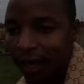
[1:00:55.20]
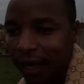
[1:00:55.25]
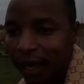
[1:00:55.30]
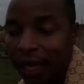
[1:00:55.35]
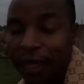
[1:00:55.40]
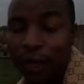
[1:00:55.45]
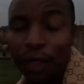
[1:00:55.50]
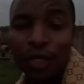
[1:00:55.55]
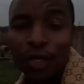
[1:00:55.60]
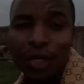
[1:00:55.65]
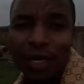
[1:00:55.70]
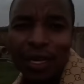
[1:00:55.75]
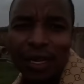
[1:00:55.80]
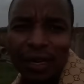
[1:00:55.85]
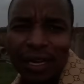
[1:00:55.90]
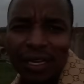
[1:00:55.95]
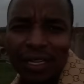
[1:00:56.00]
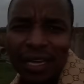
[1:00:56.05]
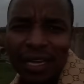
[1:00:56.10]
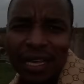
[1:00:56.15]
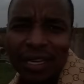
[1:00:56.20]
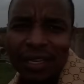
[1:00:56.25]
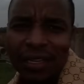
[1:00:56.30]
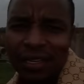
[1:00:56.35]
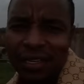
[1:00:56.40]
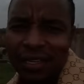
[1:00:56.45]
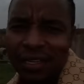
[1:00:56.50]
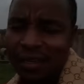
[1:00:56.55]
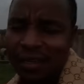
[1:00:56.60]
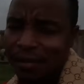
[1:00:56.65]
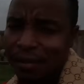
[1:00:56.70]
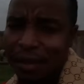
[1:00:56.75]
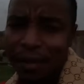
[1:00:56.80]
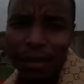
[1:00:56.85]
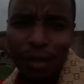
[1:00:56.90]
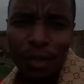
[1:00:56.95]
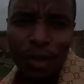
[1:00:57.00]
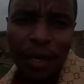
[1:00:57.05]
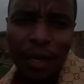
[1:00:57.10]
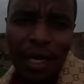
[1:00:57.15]
don't regret like maybe
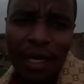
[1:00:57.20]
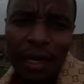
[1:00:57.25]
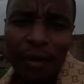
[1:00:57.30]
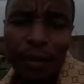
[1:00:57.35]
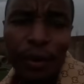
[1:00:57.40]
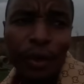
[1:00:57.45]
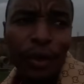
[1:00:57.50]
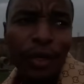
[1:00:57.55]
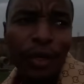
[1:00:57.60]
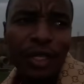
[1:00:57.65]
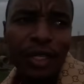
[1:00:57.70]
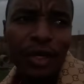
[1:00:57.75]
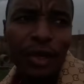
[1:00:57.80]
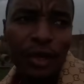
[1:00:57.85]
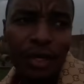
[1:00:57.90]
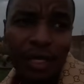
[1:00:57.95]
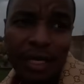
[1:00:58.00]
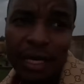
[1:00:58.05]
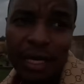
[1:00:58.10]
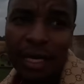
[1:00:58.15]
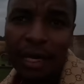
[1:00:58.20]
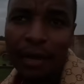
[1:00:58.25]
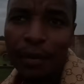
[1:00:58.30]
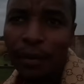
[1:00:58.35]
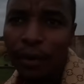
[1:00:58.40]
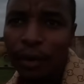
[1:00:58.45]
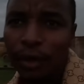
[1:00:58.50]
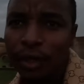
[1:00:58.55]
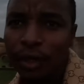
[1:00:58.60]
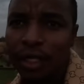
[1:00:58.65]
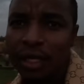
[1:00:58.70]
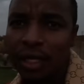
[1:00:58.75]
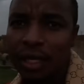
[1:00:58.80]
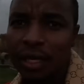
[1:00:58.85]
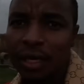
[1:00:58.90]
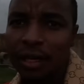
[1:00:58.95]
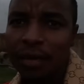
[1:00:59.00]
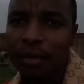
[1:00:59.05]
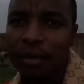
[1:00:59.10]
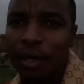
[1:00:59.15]
doing an apology or saying an apology,
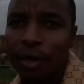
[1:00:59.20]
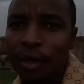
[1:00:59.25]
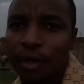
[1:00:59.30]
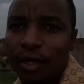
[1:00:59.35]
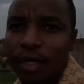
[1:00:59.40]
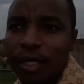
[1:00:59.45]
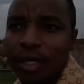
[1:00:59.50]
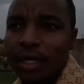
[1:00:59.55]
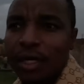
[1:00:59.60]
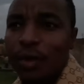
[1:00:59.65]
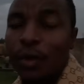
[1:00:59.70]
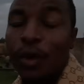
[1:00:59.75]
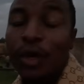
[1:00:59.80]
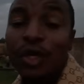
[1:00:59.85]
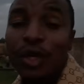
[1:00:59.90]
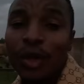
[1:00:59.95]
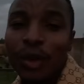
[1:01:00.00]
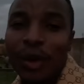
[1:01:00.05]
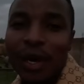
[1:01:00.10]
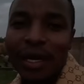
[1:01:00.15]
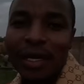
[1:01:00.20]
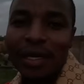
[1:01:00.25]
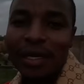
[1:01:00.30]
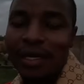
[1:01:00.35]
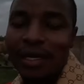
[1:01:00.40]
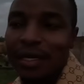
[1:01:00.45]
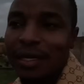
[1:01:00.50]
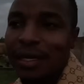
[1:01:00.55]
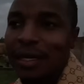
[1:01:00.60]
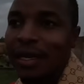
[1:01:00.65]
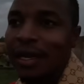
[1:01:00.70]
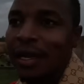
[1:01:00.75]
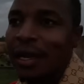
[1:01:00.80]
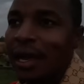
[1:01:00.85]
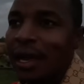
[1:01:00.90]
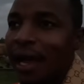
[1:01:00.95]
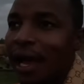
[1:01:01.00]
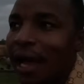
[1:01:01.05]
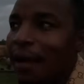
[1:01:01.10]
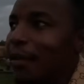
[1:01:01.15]
because what you want,
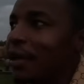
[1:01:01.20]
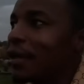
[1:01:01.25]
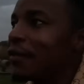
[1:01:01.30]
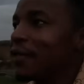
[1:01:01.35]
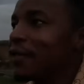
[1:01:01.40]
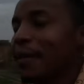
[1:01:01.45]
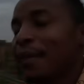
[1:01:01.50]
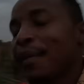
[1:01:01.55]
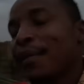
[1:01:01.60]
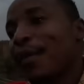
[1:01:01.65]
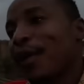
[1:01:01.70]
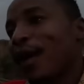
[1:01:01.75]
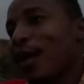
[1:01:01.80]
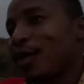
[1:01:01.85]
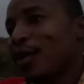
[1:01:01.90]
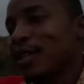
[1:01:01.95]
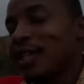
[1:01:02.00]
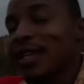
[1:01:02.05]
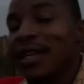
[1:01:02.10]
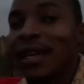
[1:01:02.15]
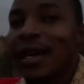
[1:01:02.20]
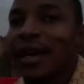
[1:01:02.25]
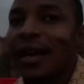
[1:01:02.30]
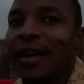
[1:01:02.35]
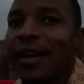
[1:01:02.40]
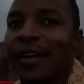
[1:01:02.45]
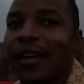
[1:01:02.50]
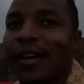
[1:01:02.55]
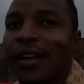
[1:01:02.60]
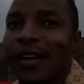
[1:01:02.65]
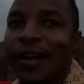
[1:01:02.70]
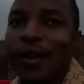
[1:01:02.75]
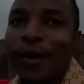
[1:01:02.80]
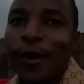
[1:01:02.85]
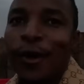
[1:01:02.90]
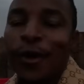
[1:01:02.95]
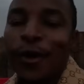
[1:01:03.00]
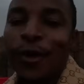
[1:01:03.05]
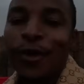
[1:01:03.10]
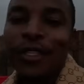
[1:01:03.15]
I believe there are people out here
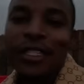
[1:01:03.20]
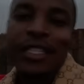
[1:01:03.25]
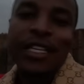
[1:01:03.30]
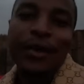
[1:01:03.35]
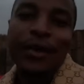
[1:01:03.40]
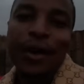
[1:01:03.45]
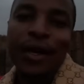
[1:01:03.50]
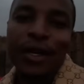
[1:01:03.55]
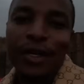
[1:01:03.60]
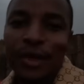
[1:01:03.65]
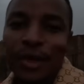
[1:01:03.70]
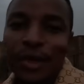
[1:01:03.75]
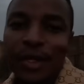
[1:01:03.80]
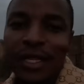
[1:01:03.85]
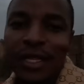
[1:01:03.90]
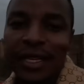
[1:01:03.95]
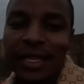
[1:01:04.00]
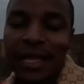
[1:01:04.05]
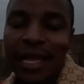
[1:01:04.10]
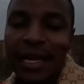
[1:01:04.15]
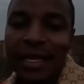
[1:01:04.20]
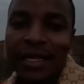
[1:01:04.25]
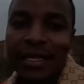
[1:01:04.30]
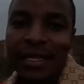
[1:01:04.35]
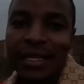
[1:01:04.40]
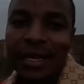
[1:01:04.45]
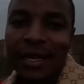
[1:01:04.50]
who still want to see that